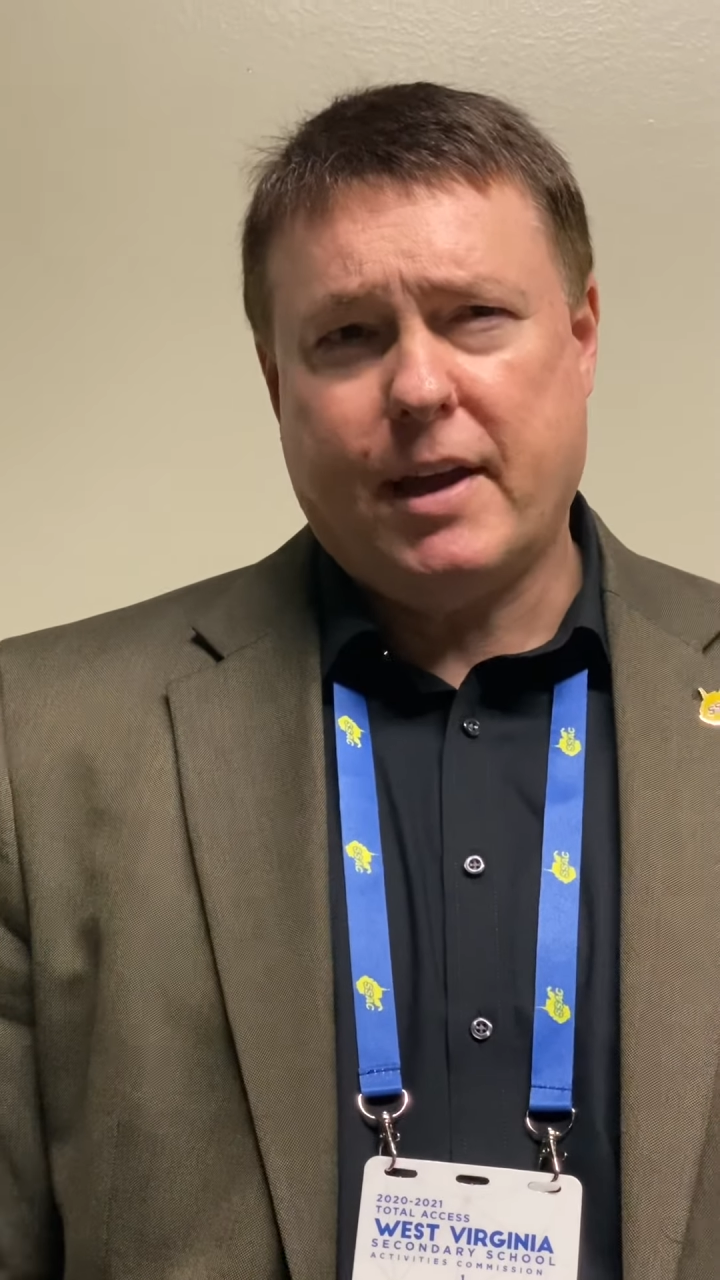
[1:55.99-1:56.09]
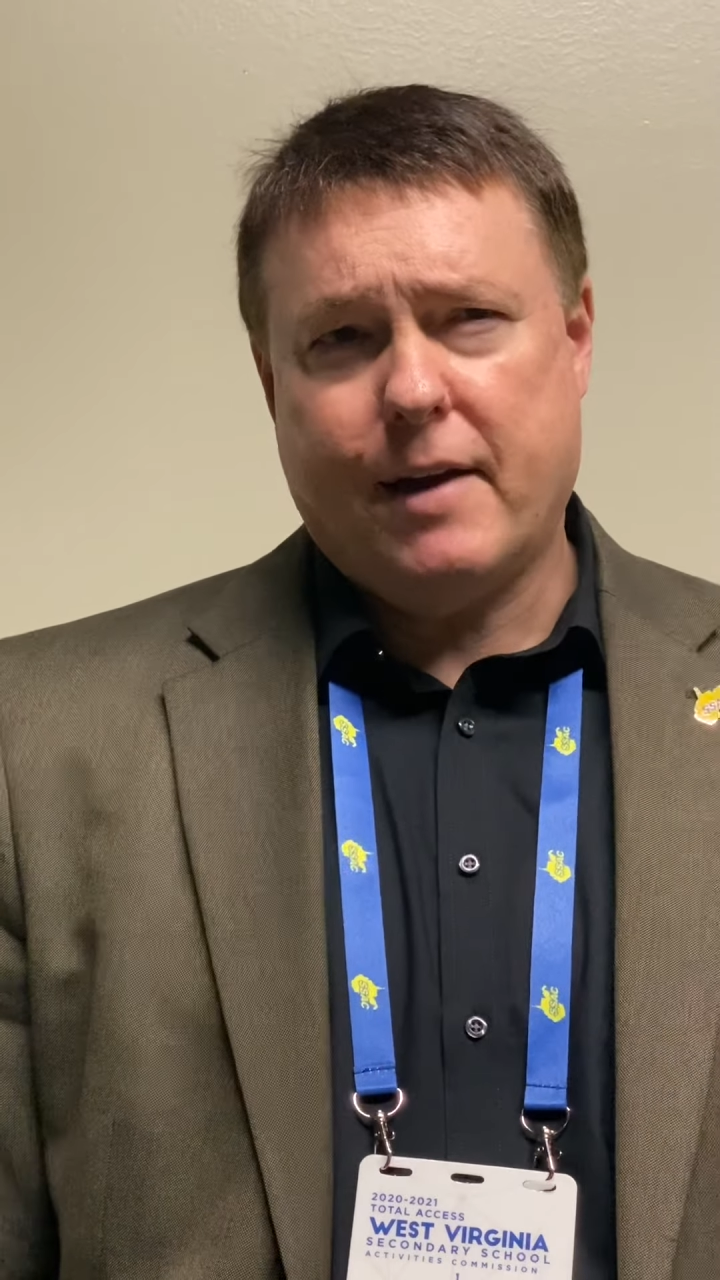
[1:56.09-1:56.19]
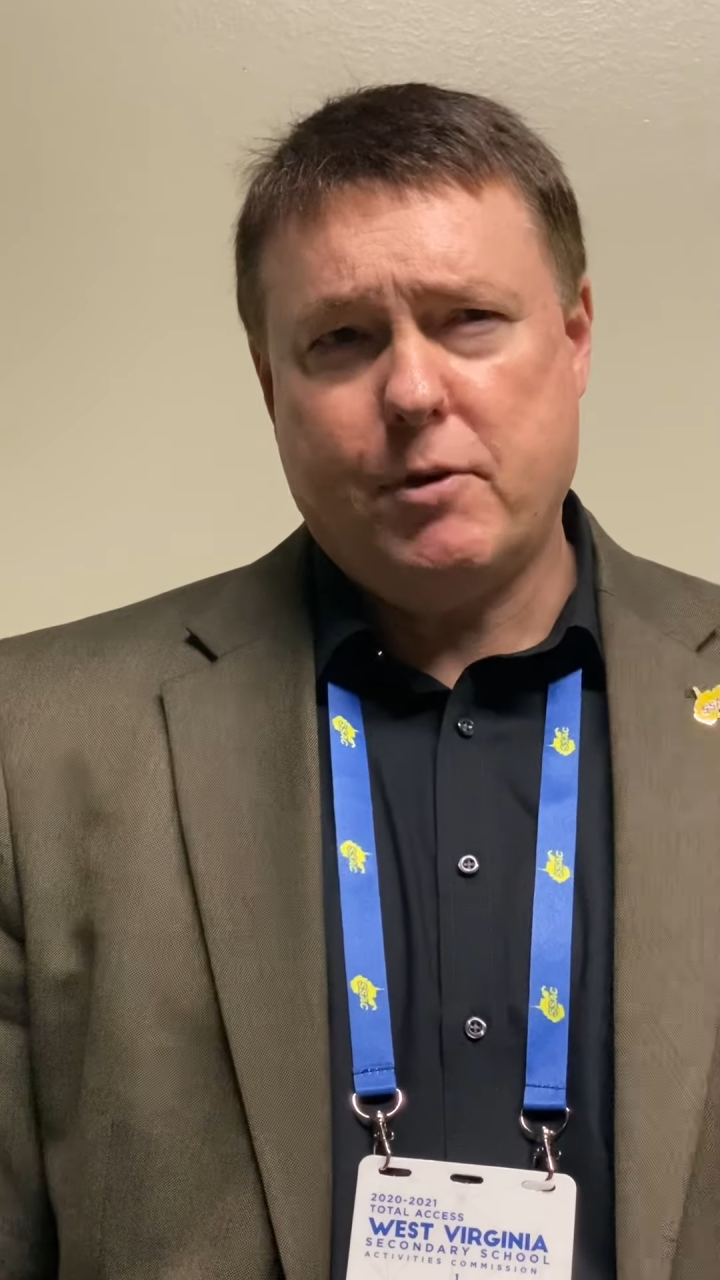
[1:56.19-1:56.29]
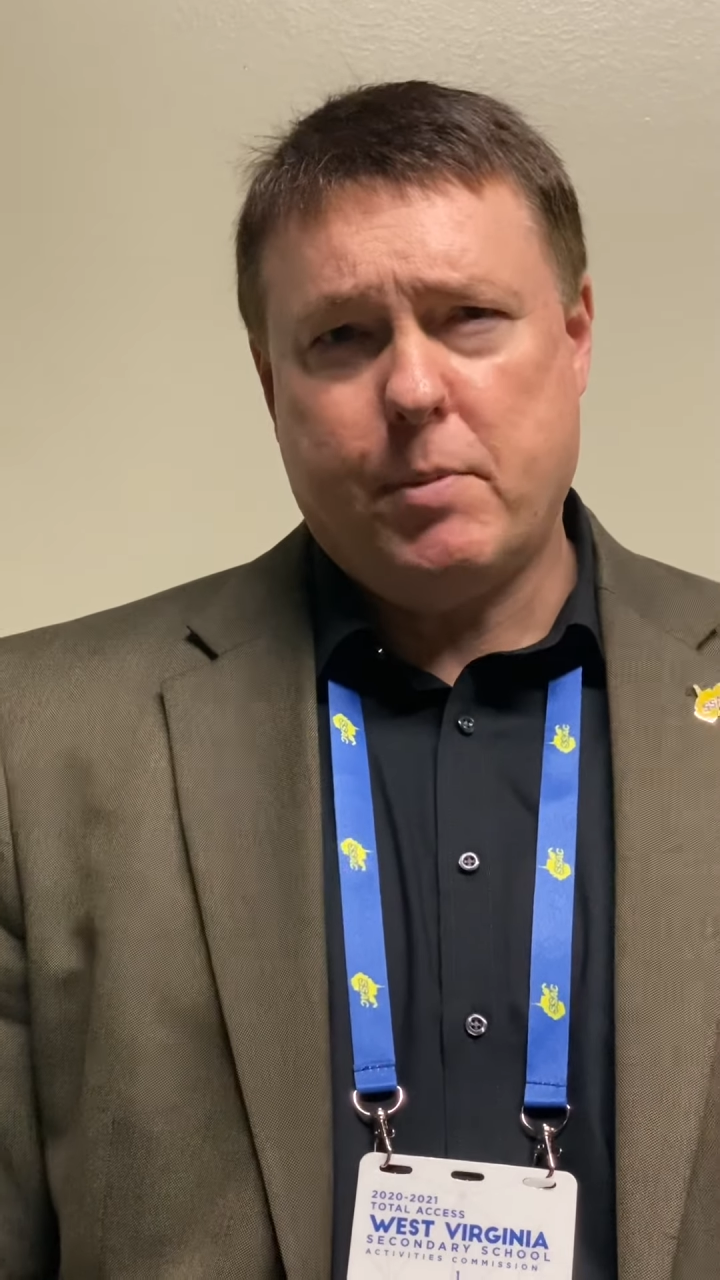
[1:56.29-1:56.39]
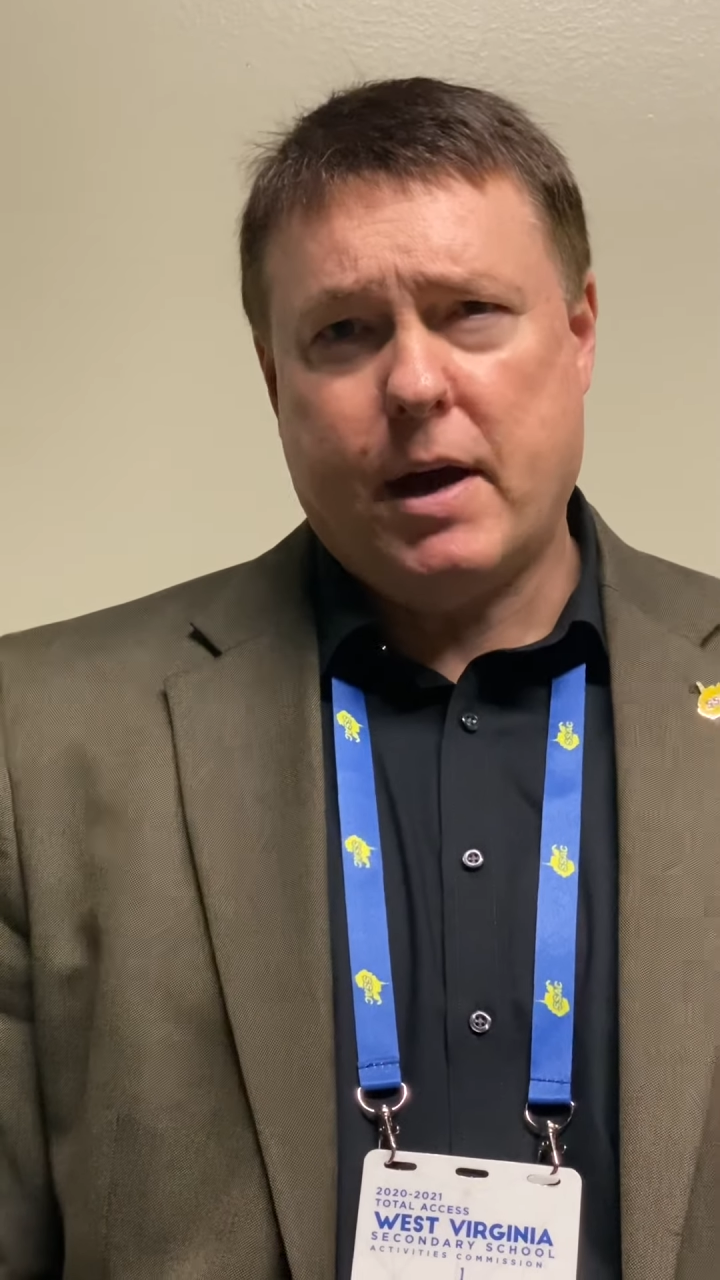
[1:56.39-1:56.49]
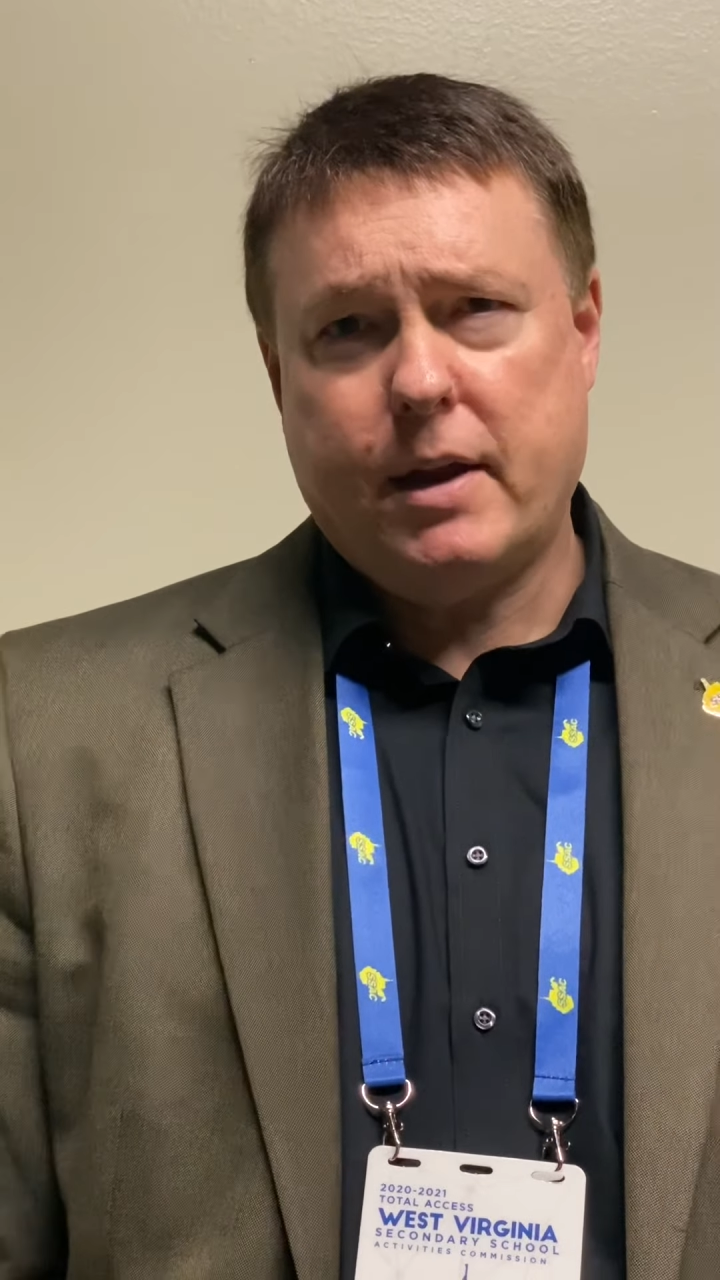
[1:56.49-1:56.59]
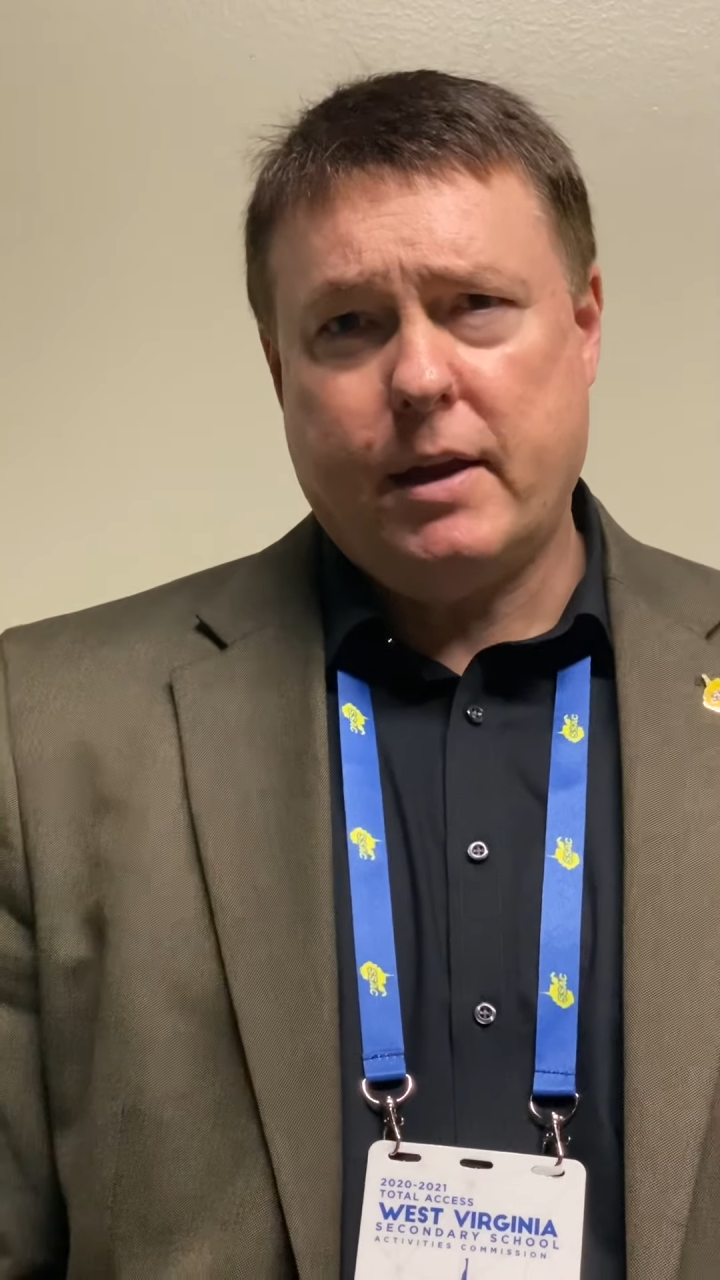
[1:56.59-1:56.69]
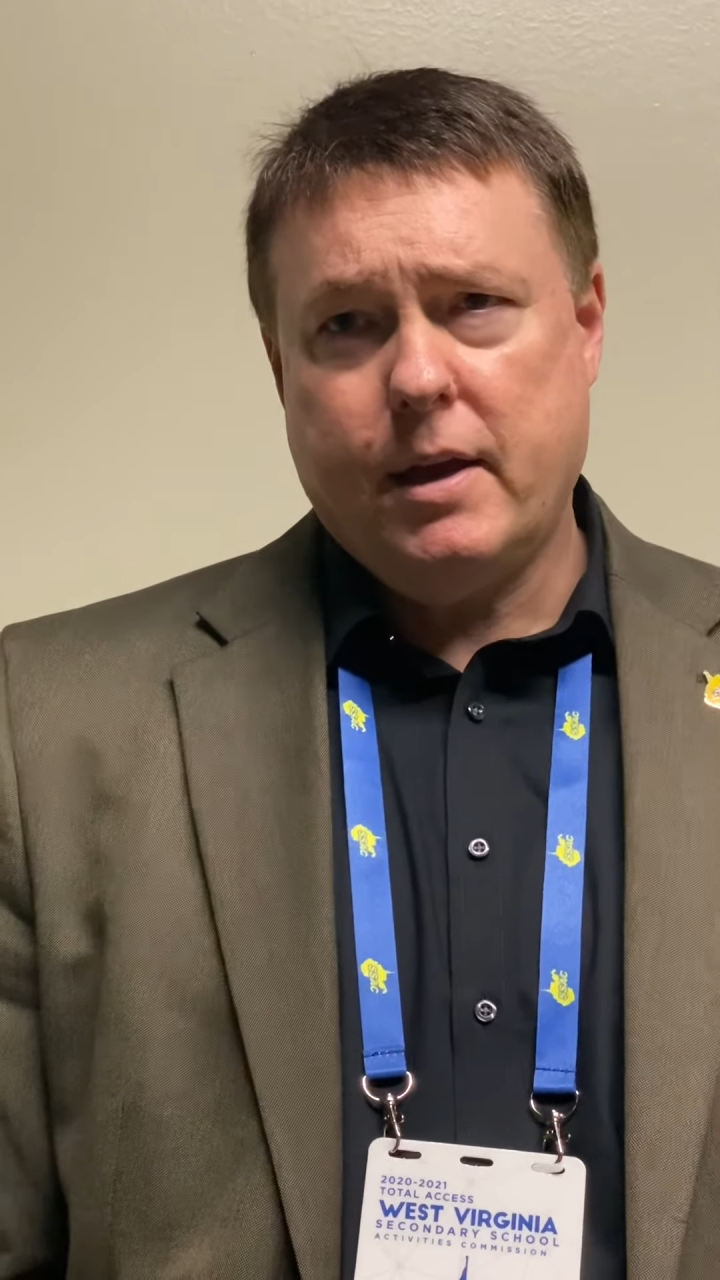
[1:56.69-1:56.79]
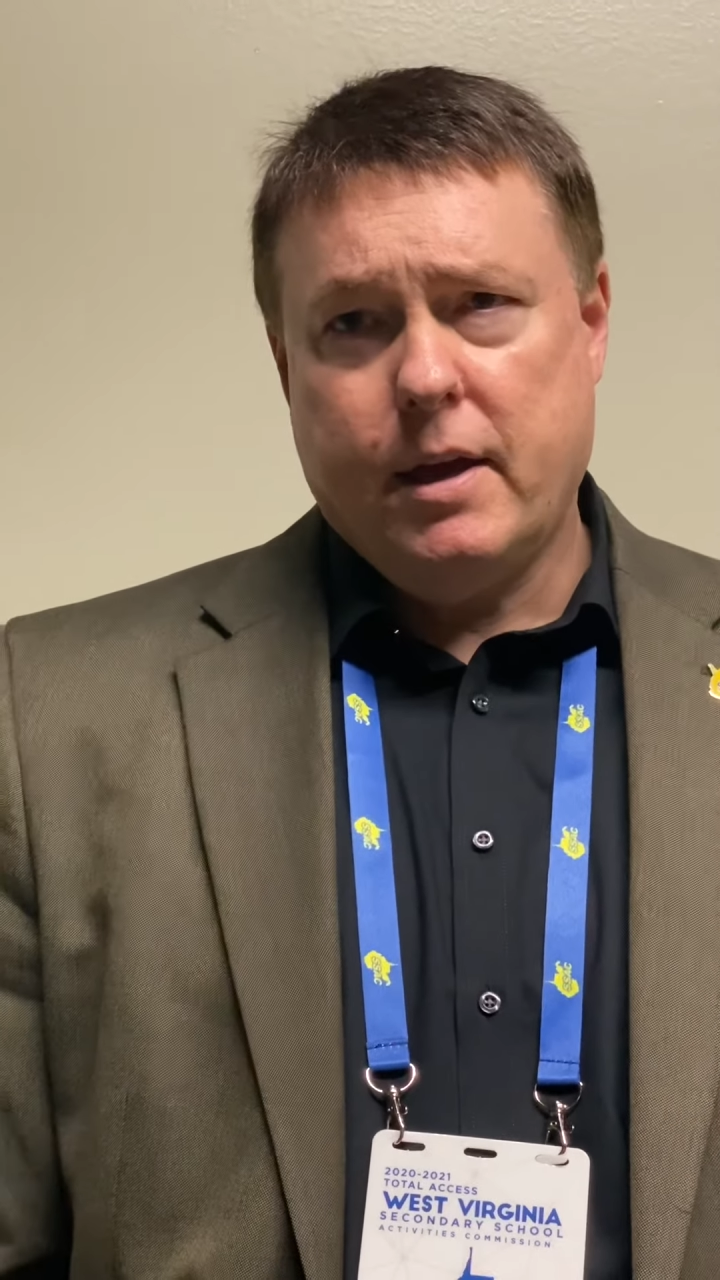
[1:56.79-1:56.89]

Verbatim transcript: everybody